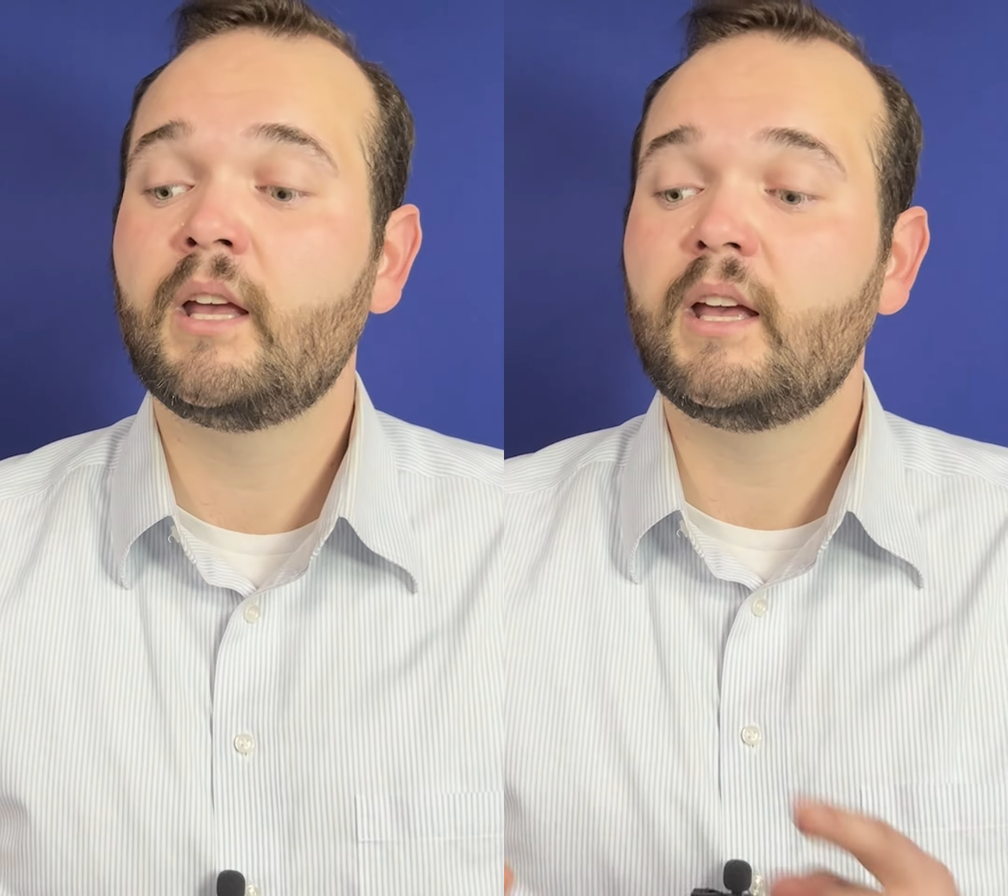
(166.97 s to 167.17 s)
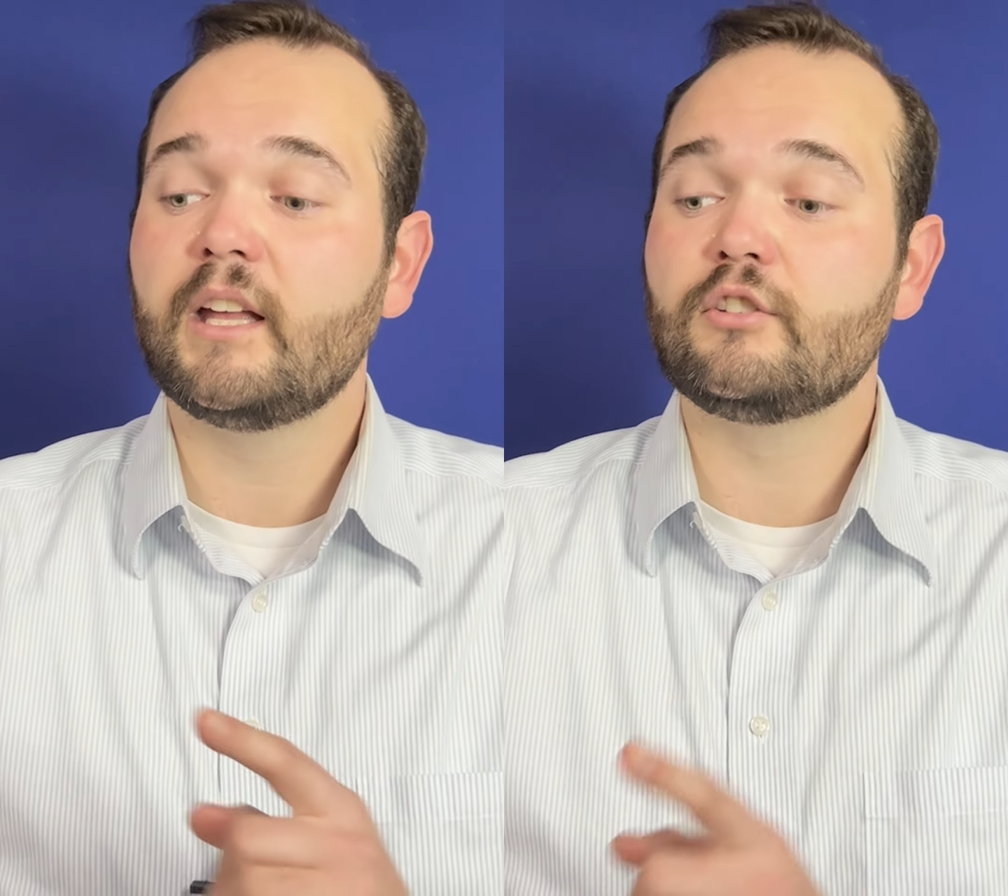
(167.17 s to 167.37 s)

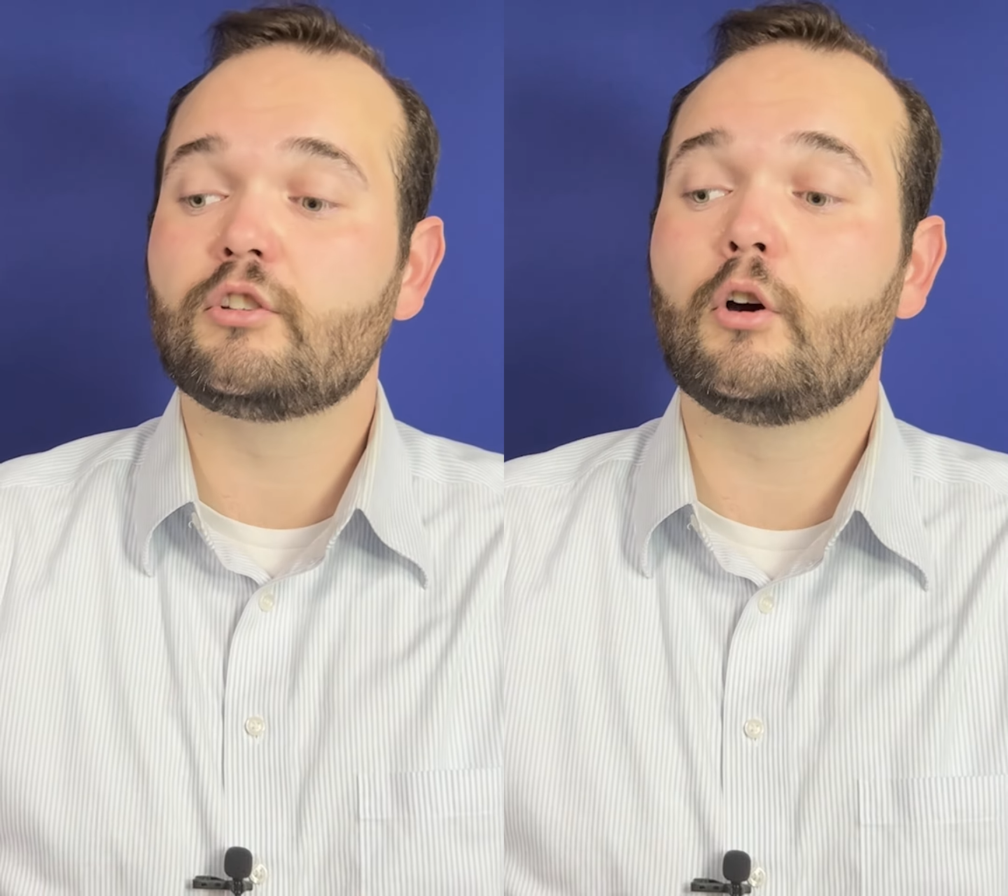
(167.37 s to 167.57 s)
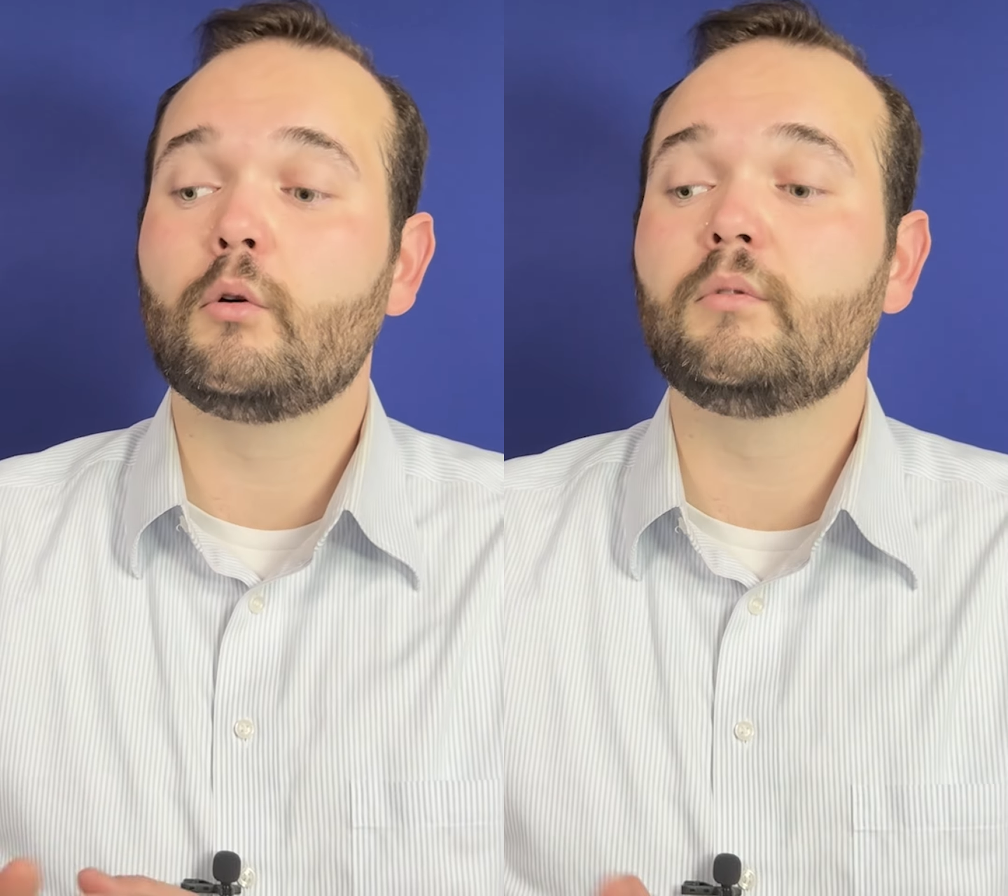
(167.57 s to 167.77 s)
And
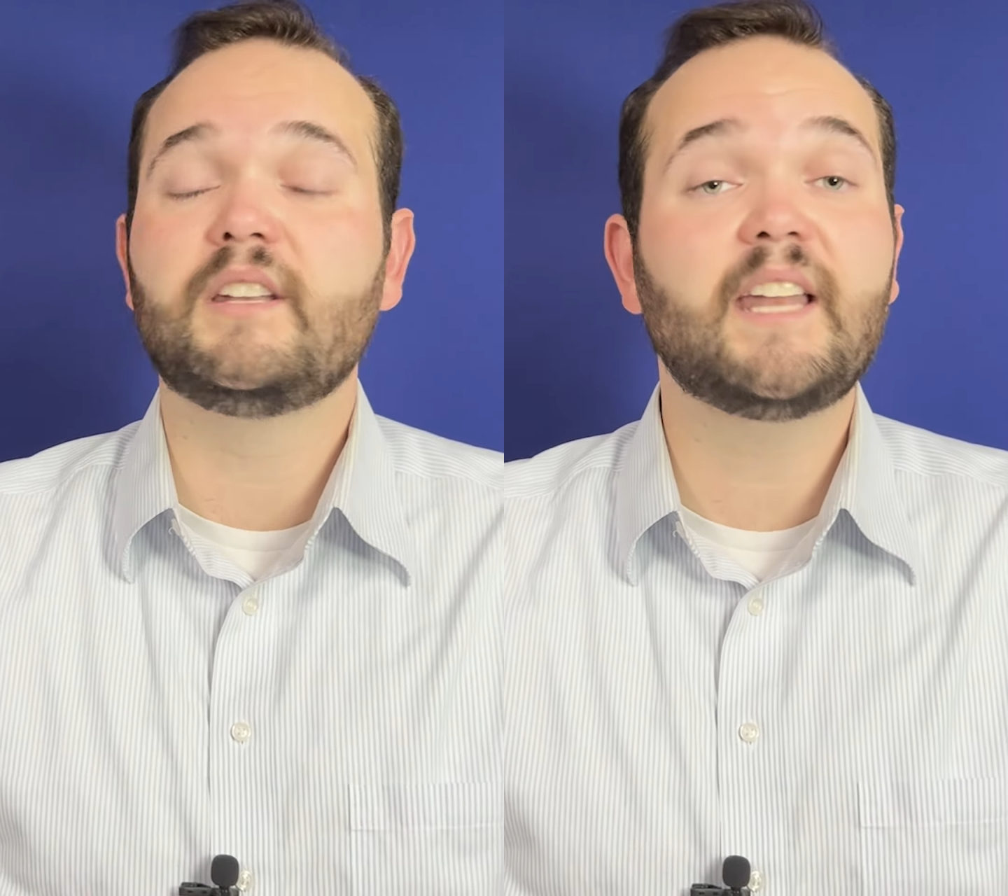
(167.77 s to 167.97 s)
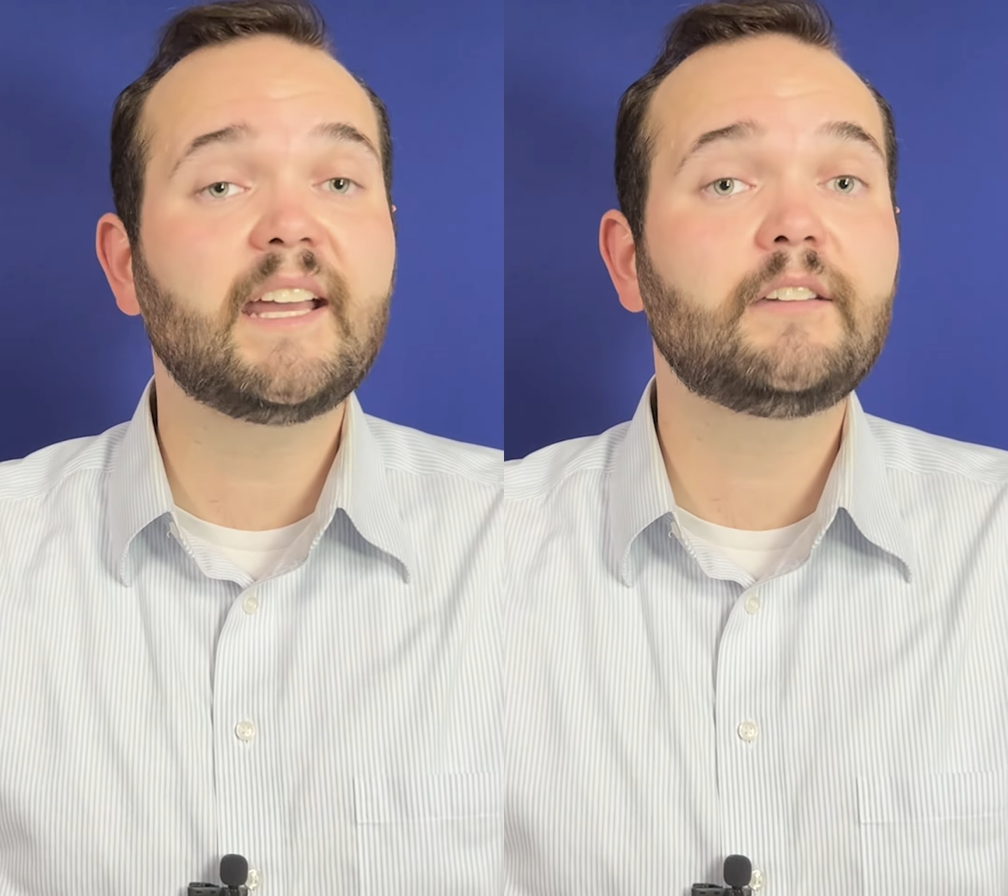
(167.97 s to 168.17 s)
so
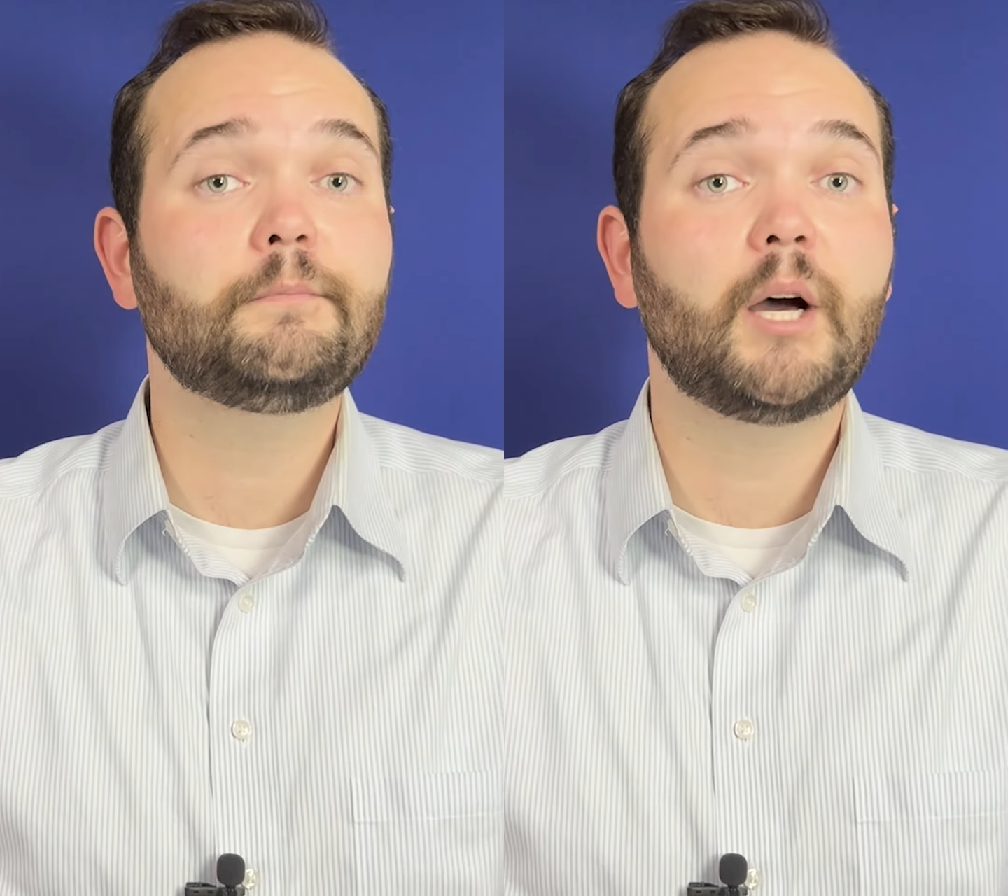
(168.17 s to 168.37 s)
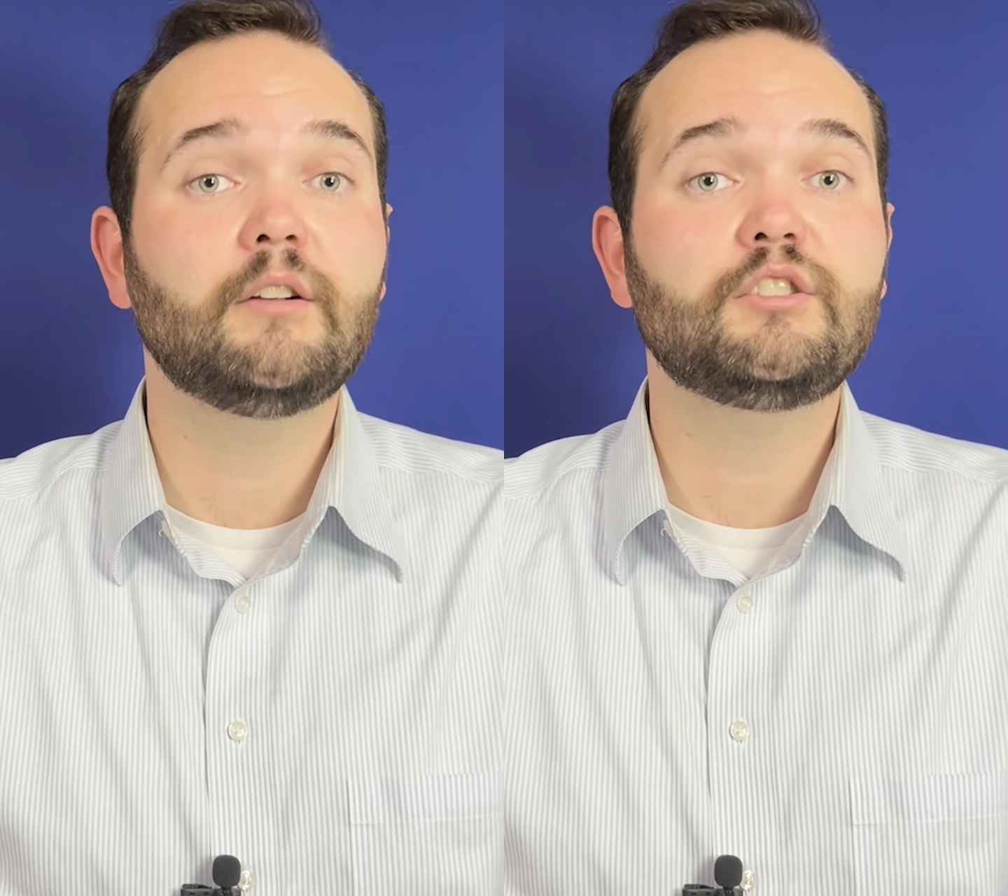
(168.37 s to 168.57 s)
negative
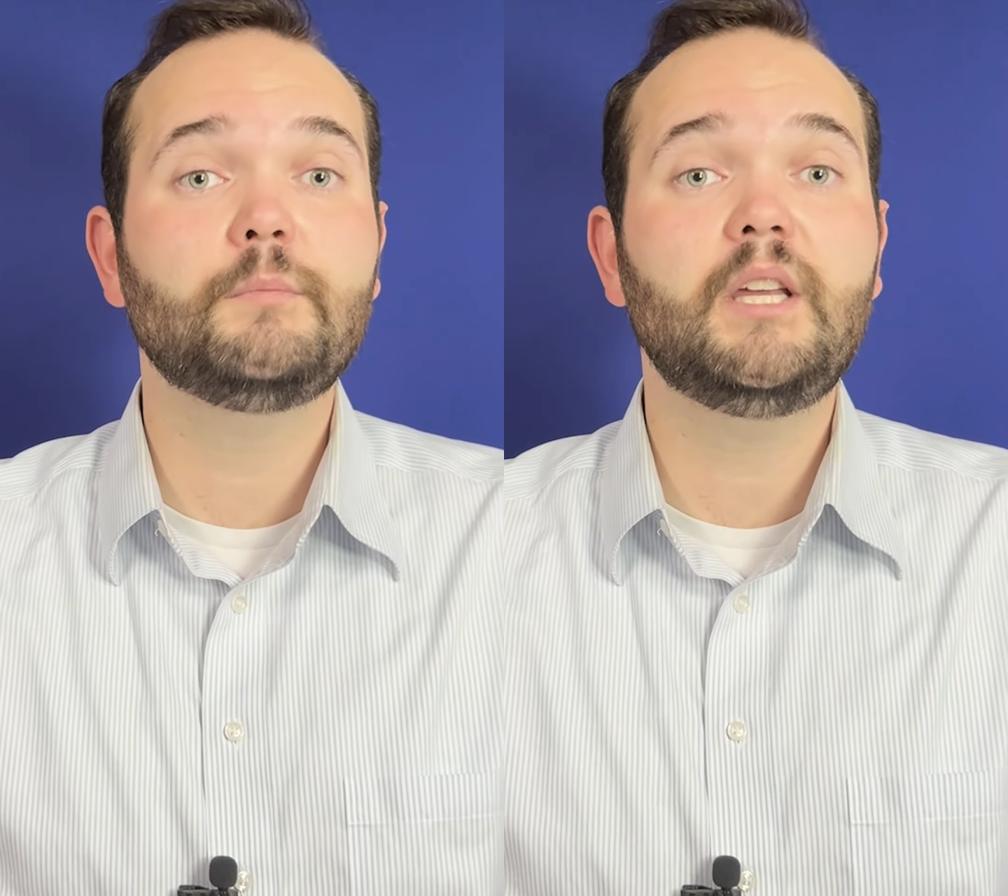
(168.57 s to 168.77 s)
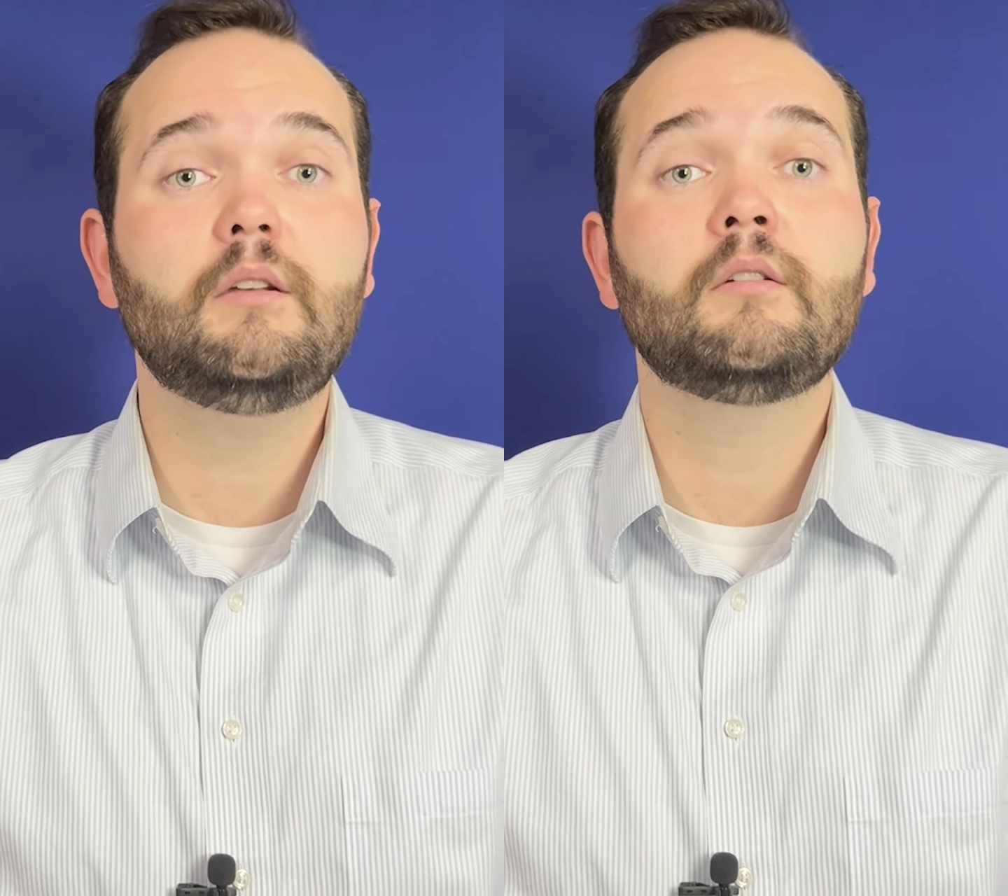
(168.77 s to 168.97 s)
punishment